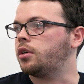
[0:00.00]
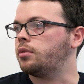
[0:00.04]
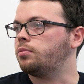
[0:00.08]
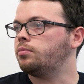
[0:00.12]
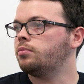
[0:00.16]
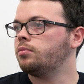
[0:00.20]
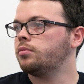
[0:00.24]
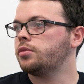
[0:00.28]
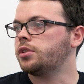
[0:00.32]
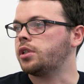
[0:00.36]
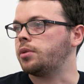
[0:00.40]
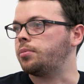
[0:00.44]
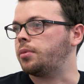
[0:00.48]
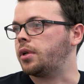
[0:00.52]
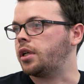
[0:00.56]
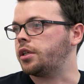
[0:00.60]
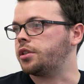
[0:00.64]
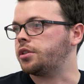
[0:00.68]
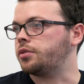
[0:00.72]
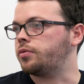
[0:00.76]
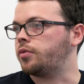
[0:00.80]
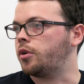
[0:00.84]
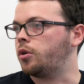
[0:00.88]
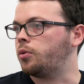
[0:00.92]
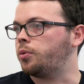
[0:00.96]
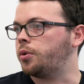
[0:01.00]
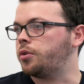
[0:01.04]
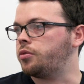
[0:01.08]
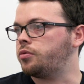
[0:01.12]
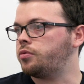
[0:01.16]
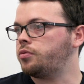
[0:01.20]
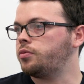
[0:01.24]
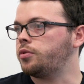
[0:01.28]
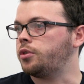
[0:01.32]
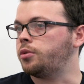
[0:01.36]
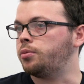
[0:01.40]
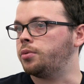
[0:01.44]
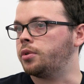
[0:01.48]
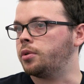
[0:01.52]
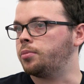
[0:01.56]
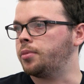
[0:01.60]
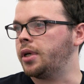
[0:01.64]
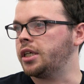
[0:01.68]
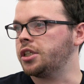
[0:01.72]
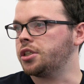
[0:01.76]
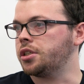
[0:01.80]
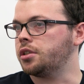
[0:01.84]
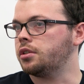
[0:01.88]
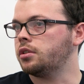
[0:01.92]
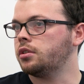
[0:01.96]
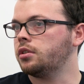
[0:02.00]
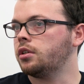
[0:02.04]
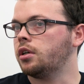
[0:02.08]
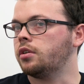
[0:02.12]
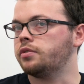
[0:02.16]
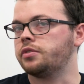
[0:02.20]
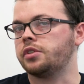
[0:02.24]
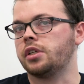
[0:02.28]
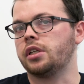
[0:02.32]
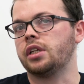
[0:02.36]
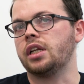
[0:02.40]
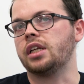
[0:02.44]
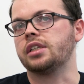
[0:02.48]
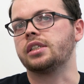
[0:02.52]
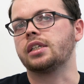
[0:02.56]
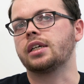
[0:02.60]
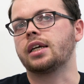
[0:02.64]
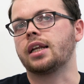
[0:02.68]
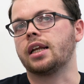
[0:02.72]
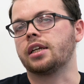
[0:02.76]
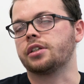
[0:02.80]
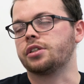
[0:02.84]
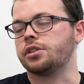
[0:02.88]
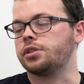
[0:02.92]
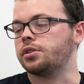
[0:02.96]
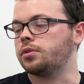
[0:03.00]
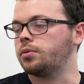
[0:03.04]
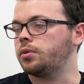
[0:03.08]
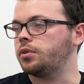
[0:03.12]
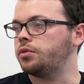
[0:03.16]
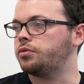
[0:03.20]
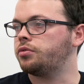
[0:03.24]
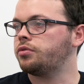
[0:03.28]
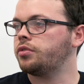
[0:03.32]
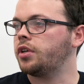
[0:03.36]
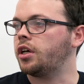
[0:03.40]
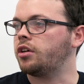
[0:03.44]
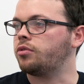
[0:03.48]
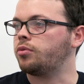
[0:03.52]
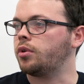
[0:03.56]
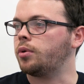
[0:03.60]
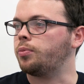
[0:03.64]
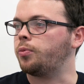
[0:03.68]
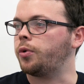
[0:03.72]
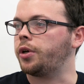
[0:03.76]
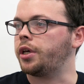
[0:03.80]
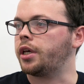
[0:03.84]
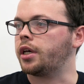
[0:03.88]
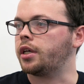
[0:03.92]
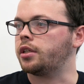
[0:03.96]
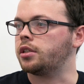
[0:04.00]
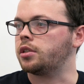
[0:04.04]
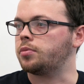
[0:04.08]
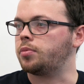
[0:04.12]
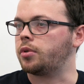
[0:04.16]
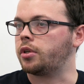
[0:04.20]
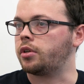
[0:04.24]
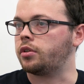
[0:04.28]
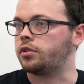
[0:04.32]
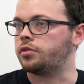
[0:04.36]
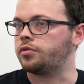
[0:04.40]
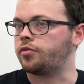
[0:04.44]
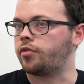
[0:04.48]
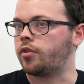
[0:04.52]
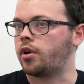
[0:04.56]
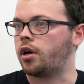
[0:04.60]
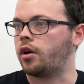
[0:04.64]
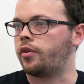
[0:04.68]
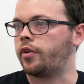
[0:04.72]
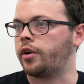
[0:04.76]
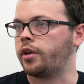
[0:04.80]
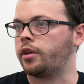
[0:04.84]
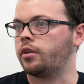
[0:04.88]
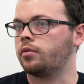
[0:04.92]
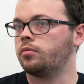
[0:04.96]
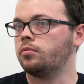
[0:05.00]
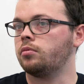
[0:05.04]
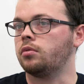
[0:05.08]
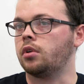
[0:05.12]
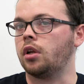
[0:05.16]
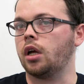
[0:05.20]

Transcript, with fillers: a simulator role with, you would imagine, unless it clashes with F one weekends, because Ferrari,